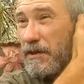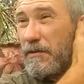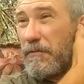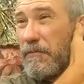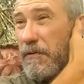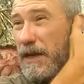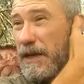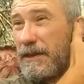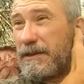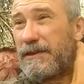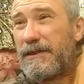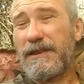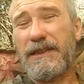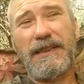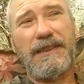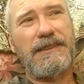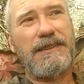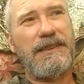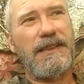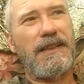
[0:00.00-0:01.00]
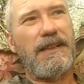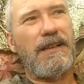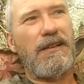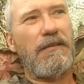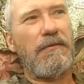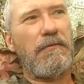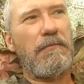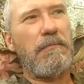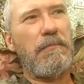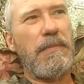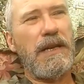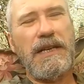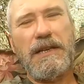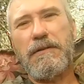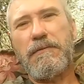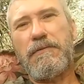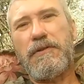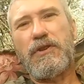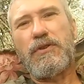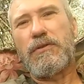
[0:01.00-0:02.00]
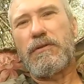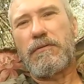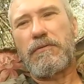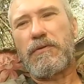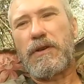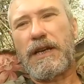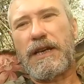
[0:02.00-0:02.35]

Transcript: the fact that uh, many of you have